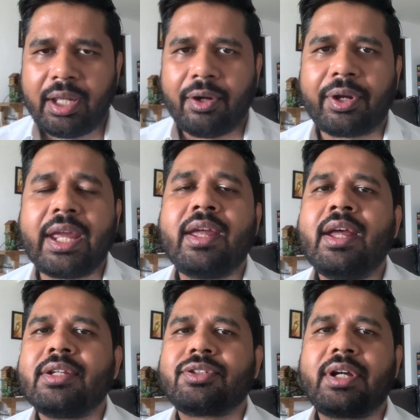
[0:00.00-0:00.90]
okay
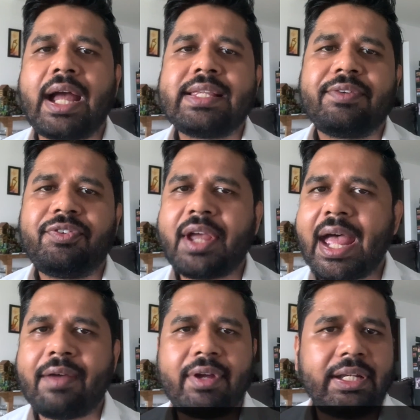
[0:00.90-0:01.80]
so guys if you
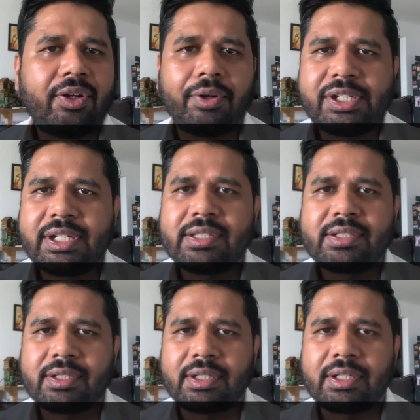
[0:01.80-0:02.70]
have any
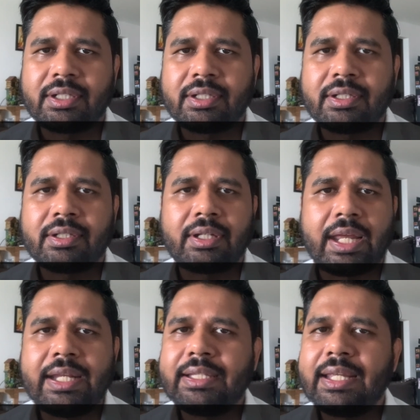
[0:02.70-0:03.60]
questions uh,
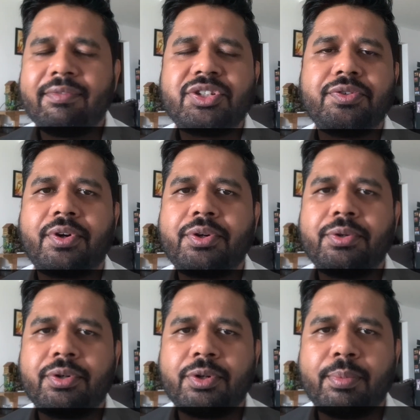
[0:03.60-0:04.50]
anything which you want to
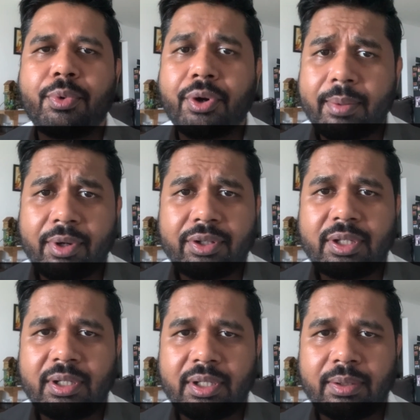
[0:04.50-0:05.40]
know more about
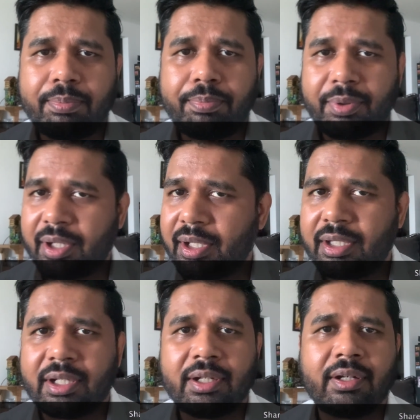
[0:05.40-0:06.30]
the uh,
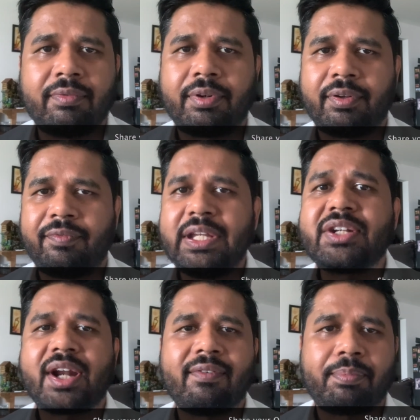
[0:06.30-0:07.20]
the v
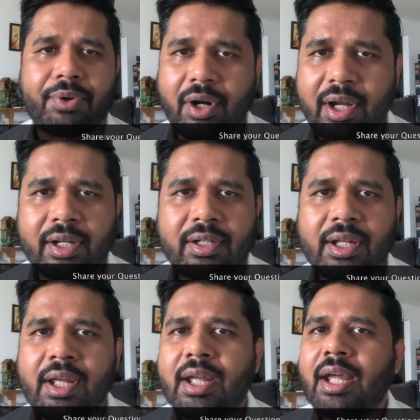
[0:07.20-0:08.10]
travel product
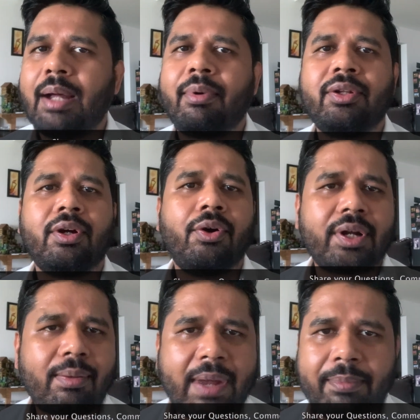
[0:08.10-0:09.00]
about the
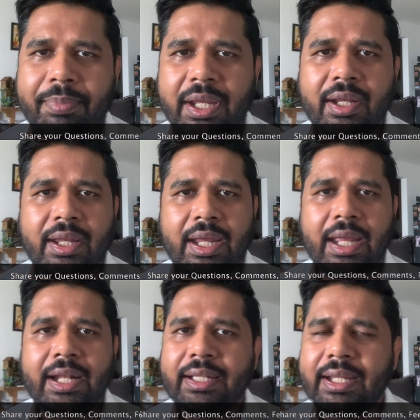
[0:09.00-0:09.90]
hotel mapping
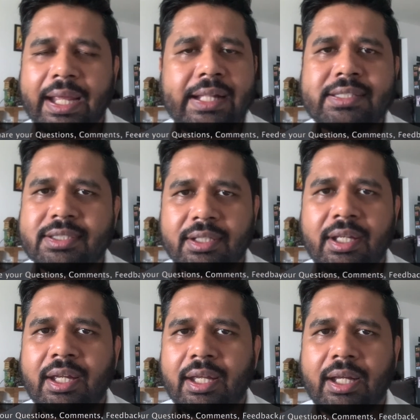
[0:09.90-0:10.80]
anything else
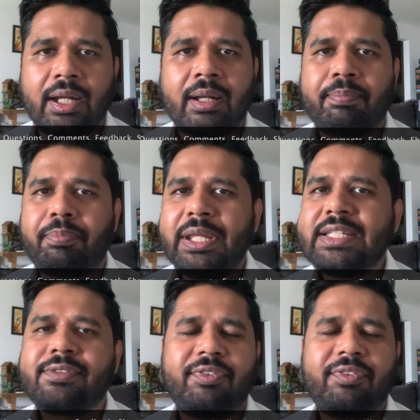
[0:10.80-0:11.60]
uh, please